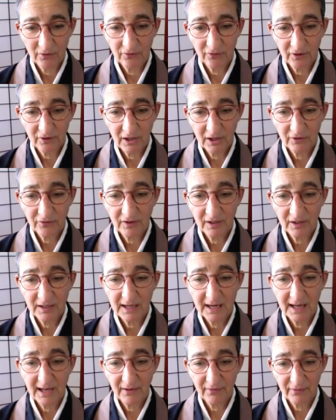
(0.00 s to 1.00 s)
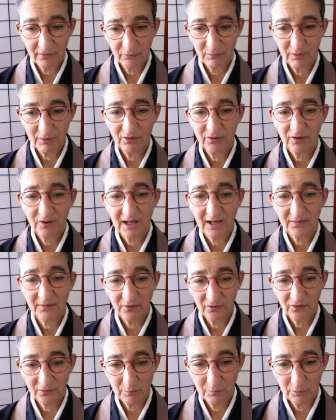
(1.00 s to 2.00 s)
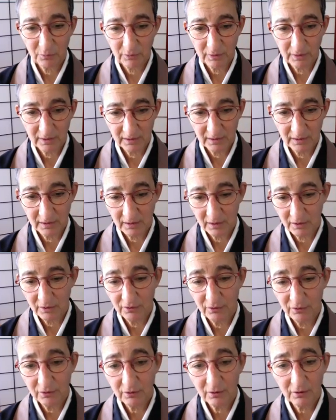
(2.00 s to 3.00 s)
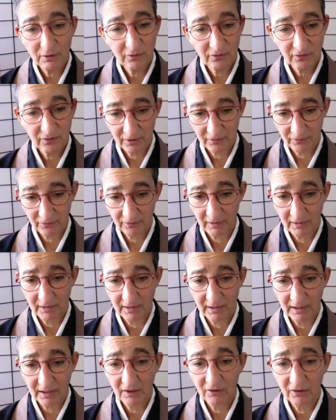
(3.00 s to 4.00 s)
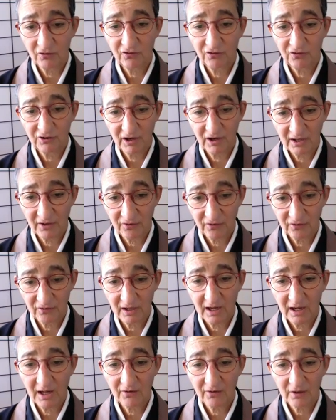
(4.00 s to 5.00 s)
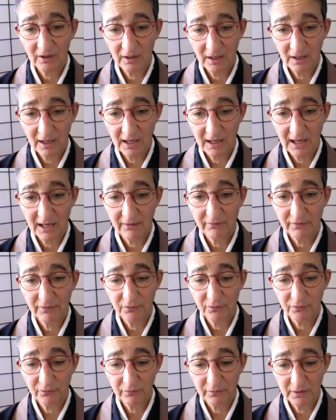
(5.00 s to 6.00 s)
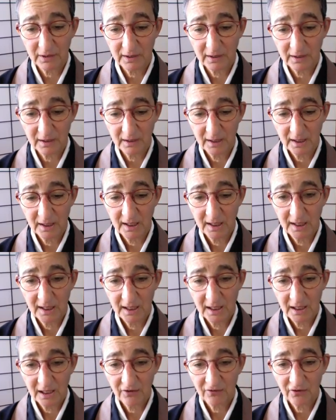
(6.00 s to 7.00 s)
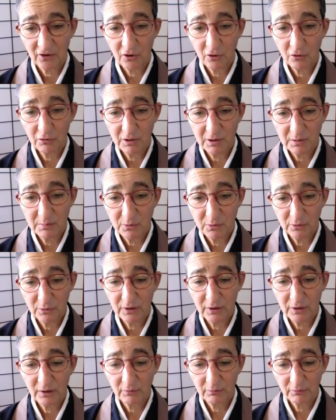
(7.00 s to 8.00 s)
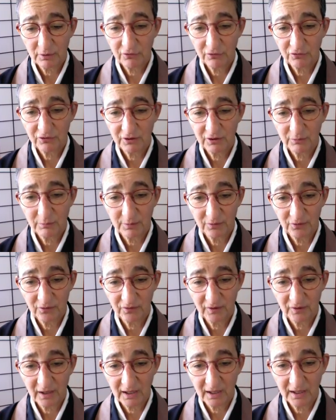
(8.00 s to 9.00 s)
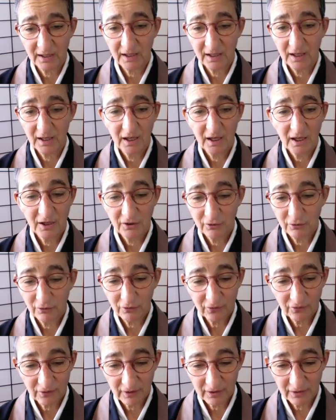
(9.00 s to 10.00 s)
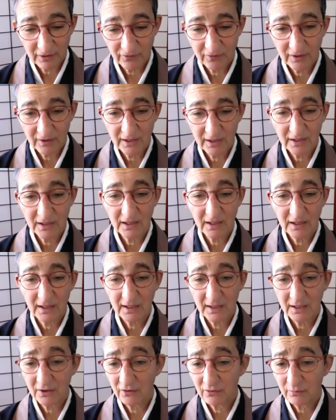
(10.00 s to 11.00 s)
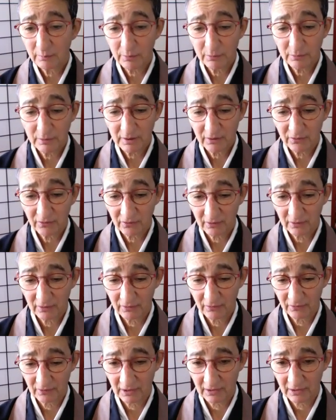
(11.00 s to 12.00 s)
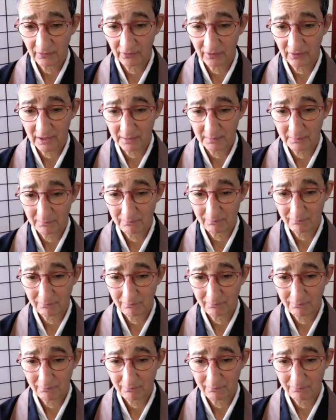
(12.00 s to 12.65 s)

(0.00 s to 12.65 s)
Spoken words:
And the zazen now that we sat this morning, your zazen is just as alive and free. As Okumura Roshi would say, your zazen is Buddha's zazen.